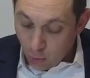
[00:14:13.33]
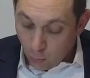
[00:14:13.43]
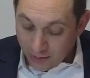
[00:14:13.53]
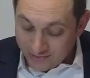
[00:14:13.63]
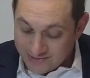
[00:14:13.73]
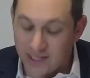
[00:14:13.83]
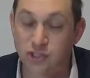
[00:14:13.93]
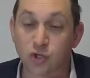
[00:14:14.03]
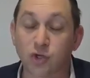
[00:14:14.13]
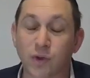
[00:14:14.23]
Why is
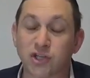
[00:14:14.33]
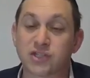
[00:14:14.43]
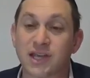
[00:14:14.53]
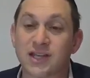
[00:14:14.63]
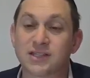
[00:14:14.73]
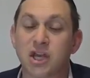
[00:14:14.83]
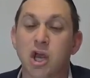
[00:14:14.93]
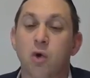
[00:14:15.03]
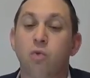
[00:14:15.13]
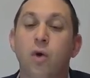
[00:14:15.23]
that so? Rashi says,
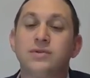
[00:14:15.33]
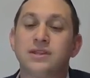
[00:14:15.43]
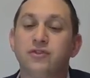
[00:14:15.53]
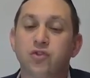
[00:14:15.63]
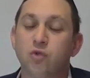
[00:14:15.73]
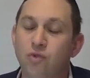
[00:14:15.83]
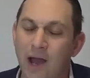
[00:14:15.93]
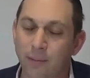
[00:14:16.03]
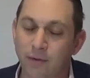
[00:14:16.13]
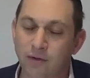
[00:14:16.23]
what was the difference between
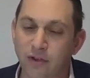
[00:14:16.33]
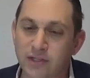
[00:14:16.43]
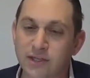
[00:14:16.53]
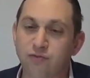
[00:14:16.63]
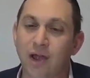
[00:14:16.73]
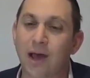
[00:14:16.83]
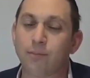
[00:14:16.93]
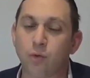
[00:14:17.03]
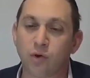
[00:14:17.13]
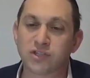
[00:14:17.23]
Rabba and Rashi?
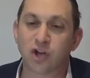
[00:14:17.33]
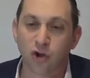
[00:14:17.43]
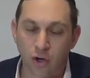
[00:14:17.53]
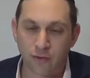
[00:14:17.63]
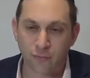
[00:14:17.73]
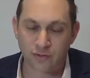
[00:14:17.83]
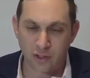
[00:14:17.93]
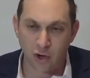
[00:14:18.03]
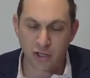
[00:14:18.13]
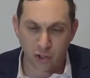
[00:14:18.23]
Rabba was a chorif, was a
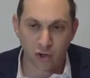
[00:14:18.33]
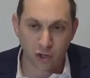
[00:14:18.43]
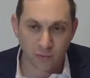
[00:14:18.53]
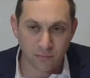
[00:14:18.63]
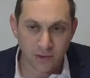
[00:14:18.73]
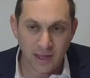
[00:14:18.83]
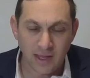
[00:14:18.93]
oikharim. harim.